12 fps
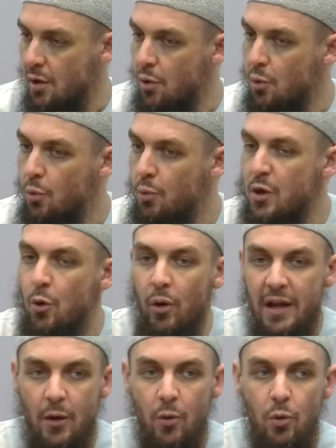We
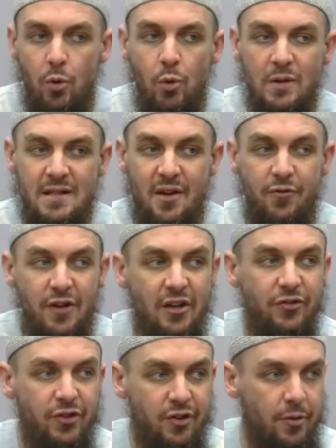call it ghulu
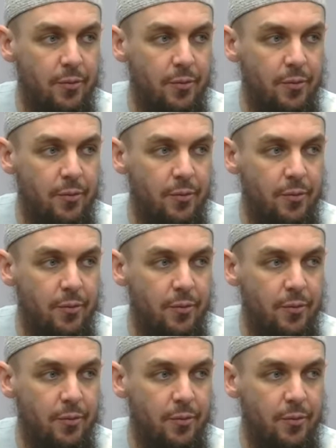al-tafriit.